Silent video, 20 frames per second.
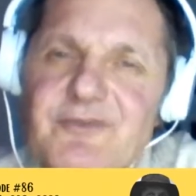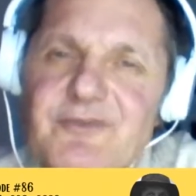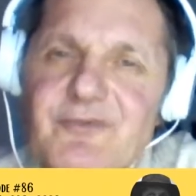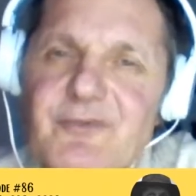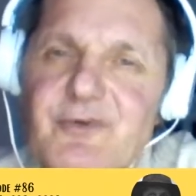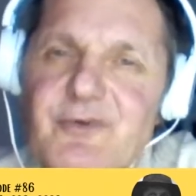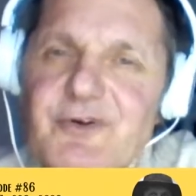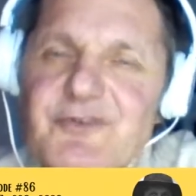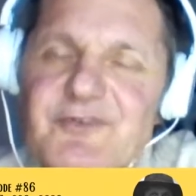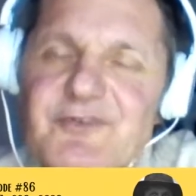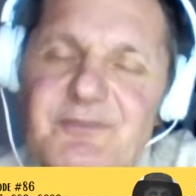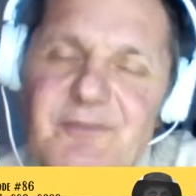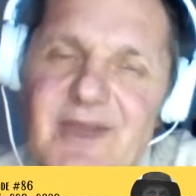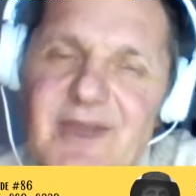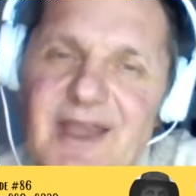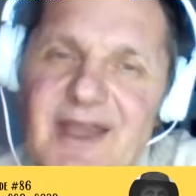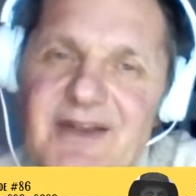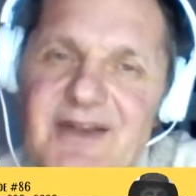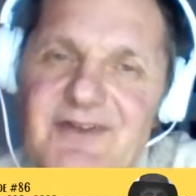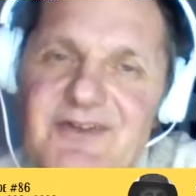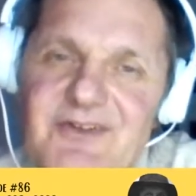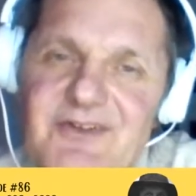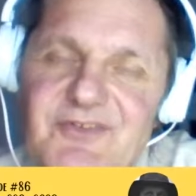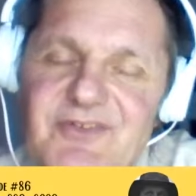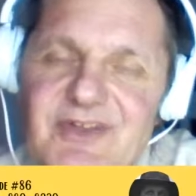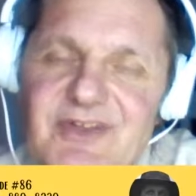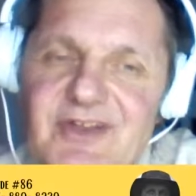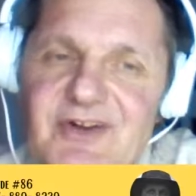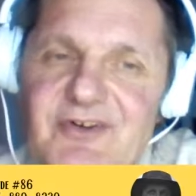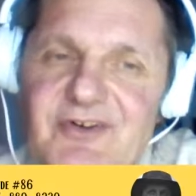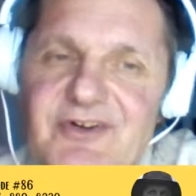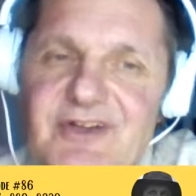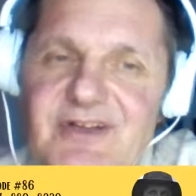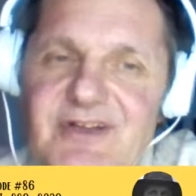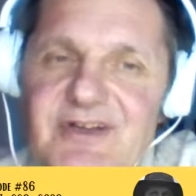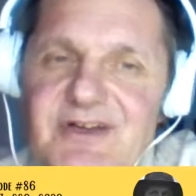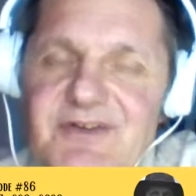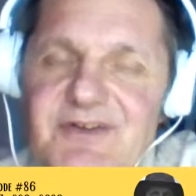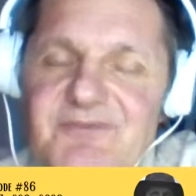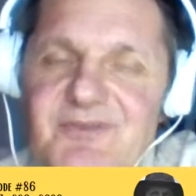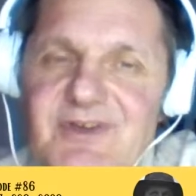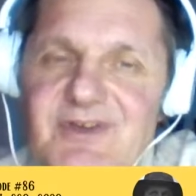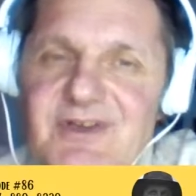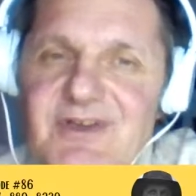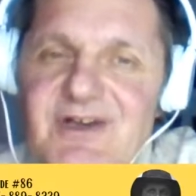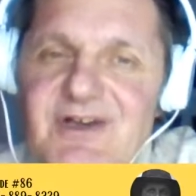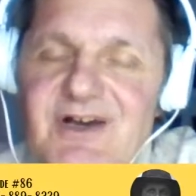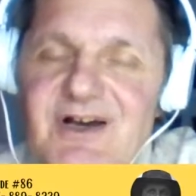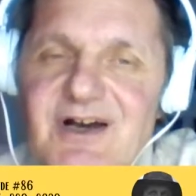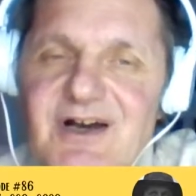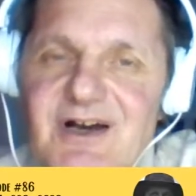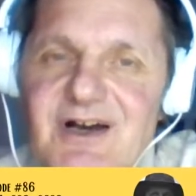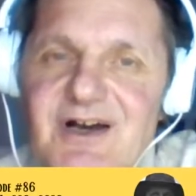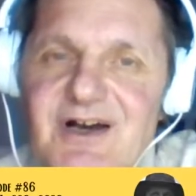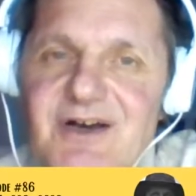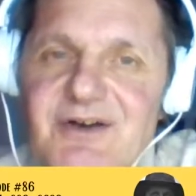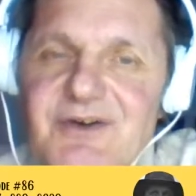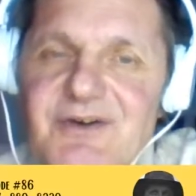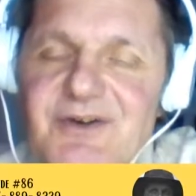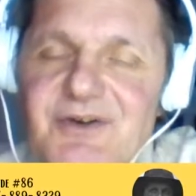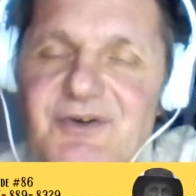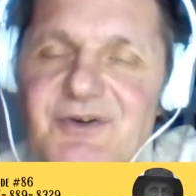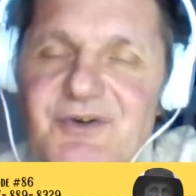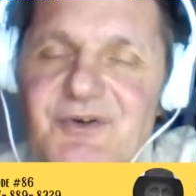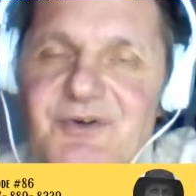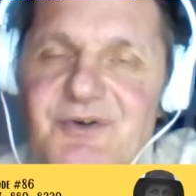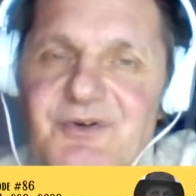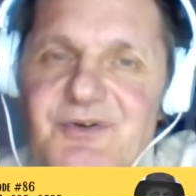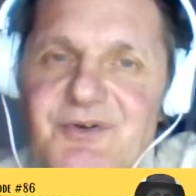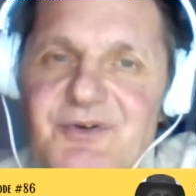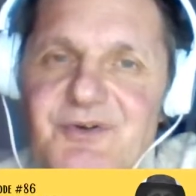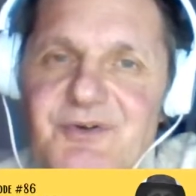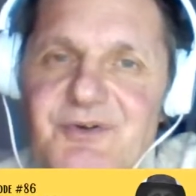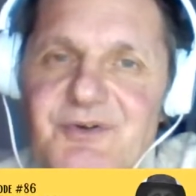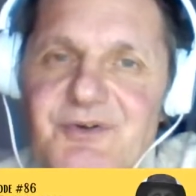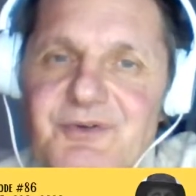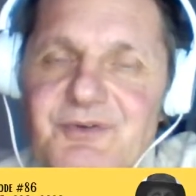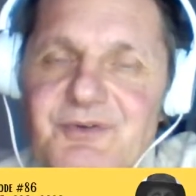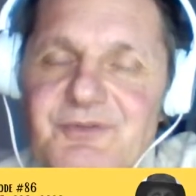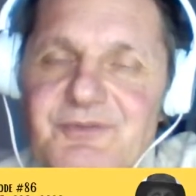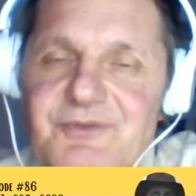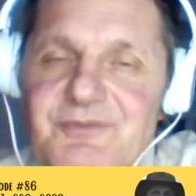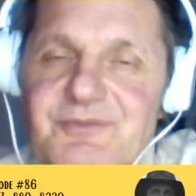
the first men in this area who